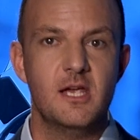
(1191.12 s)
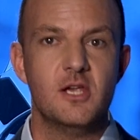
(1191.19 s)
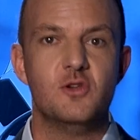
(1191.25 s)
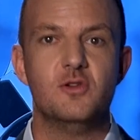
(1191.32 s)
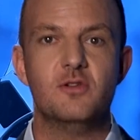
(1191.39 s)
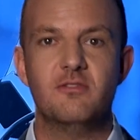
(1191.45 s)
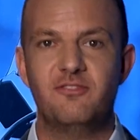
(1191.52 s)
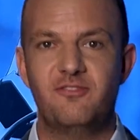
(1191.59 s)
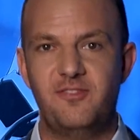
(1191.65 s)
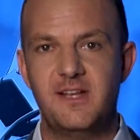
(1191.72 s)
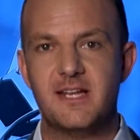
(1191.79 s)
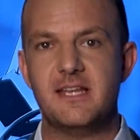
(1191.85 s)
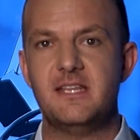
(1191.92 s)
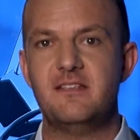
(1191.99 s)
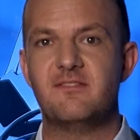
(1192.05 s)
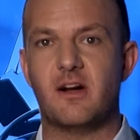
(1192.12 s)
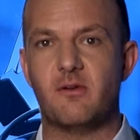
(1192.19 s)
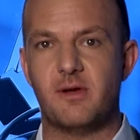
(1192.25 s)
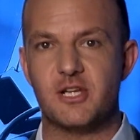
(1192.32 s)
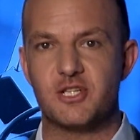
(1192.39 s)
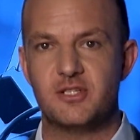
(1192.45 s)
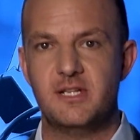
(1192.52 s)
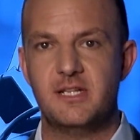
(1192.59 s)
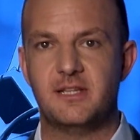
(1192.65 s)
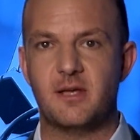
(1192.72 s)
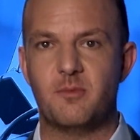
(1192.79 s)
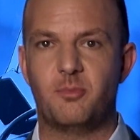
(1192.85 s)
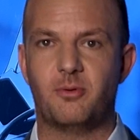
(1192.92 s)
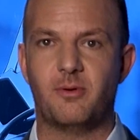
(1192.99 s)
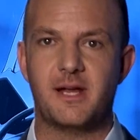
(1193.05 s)
you don't feel any variation in
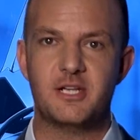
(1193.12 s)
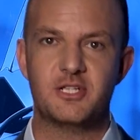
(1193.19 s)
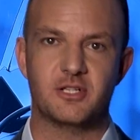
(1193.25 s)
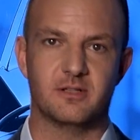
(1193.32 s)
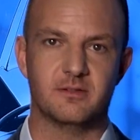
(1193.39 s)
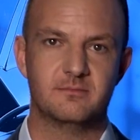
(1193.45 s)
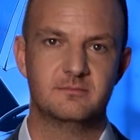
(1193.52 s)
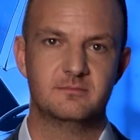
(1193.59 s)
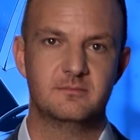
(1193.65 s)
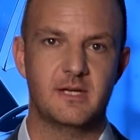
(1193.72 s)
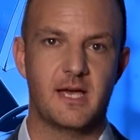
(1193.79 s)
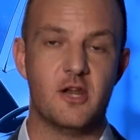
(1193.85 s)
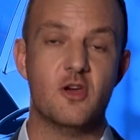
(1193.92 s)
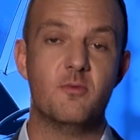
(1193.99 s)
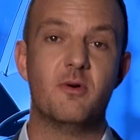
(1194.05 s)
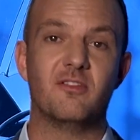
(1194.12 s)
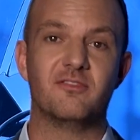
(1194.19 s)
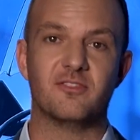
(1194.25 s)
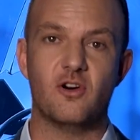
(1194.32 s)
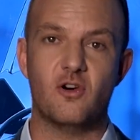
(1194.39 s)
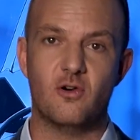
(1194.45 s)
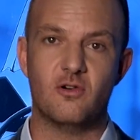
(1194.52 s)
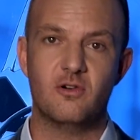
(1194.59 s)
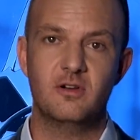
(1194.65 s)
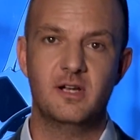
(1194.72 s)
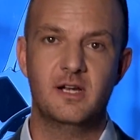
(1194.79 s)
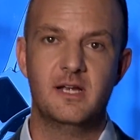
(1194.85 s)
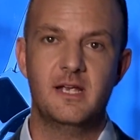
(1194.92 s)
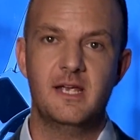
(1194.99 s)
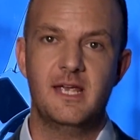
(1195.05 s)
temperature. And above all,
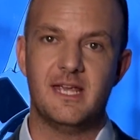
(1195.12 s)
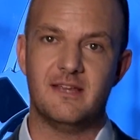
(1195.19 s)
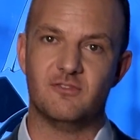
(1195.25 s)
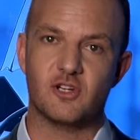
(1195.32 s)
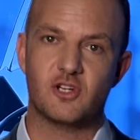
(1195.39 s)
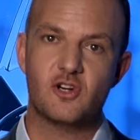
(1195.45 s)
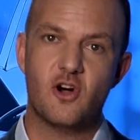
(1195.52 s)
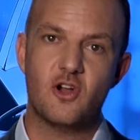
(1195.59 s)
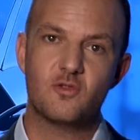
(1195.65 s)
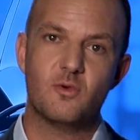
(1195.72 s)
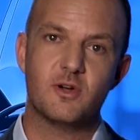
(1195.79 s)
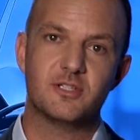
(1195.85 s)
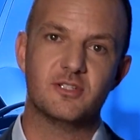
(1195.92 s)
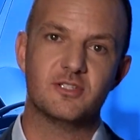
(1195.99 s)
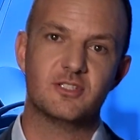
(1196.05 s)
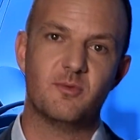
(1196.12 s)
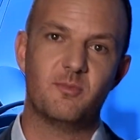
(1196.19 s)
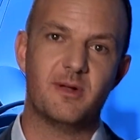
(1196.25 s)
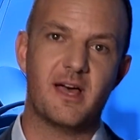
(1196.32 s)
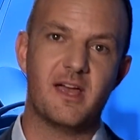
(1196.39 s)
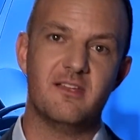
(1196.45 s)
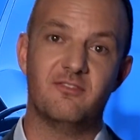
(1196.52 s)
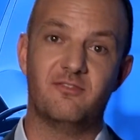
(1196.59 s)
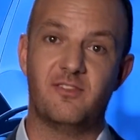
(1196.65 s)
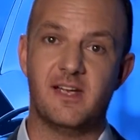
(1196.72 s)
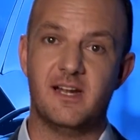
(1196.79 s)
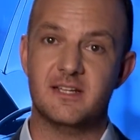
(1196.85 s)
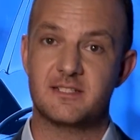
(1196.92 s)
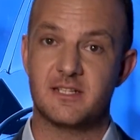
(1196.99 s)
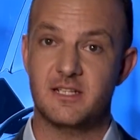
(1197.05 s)
if the cold water supply
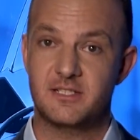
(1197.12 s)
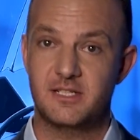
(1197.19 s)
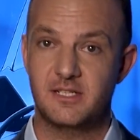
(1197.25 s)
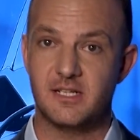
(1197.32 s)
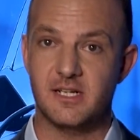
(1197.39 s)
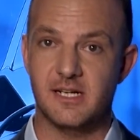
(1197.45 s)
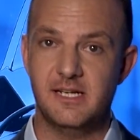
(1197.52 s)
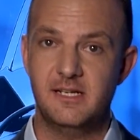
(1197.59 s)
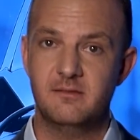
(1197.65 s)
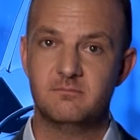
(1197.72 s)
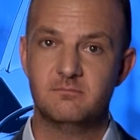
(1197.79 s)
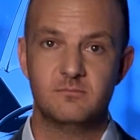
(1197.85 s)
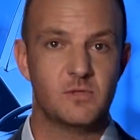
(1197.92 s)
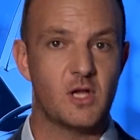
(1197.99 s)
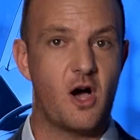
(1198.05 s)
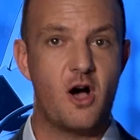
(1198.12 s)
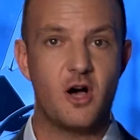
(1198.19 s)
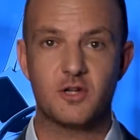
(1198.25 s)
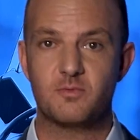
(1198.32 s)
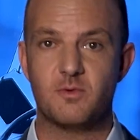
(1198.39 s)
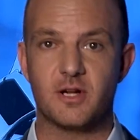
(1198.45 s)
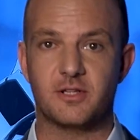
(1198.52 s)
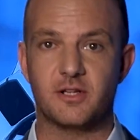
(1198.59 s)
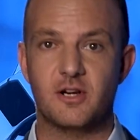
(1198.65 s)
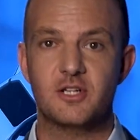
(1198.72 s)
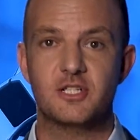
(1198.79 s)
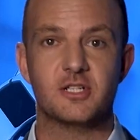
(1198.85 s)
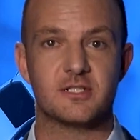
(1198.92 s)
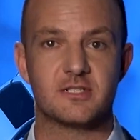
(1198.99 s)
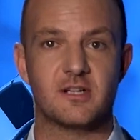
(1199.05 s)
fails suddenly, the hot water
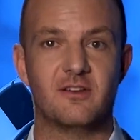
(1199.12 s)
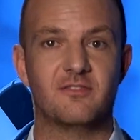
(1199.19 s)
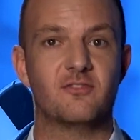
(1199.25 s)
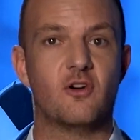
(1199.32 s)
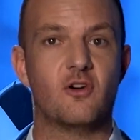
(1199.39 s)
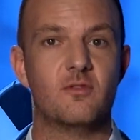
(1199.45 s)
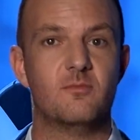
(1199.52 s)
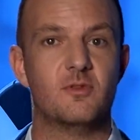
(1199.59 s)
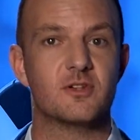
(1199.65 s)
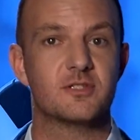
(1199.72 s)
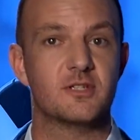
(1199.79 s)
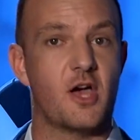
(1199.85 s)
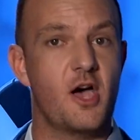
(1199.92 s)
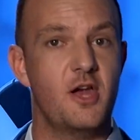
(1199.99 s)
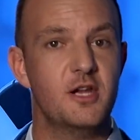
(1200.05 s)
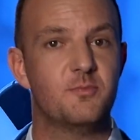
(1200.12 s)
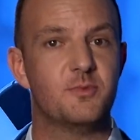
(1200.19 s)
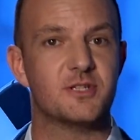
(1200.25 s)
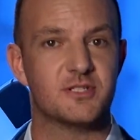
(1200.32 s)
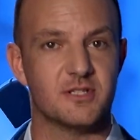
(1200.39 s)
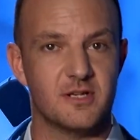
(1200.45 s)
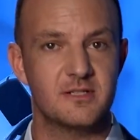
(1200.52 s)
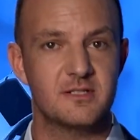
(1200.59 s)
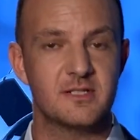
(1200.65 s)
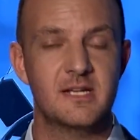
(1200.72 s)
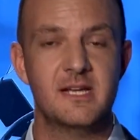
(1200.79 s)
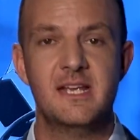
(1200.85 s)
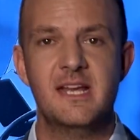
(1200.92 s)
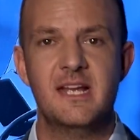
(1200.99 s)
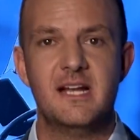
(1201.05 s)
shuts off almost 100%,
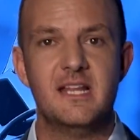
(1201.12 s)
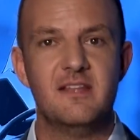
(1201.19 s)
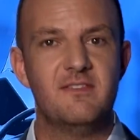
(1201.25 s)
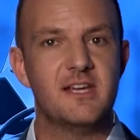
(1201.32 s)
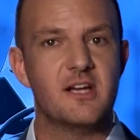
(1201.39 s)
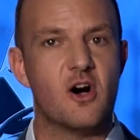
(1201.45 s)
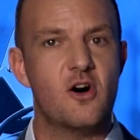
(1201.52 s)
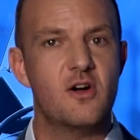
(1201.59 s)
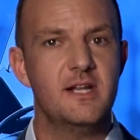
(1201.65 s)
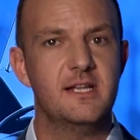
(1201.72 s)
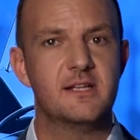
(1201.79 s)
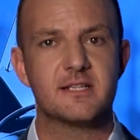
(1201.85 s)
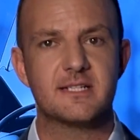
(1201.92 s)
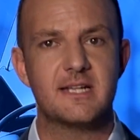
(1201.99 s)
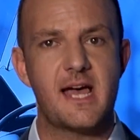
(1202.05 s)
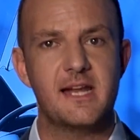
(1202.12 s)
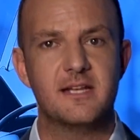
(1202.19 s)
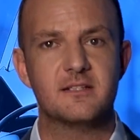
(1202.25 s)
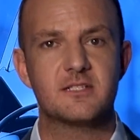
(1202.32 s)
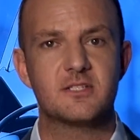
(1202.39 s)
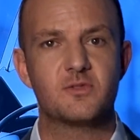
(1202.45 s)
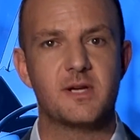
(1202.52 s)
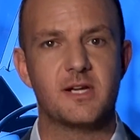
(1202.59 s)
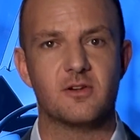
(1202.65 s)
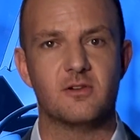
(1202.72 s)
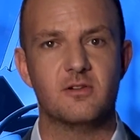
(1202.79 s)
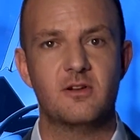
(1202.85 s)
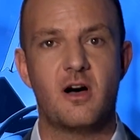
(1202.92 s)
leaving only the slightest trickle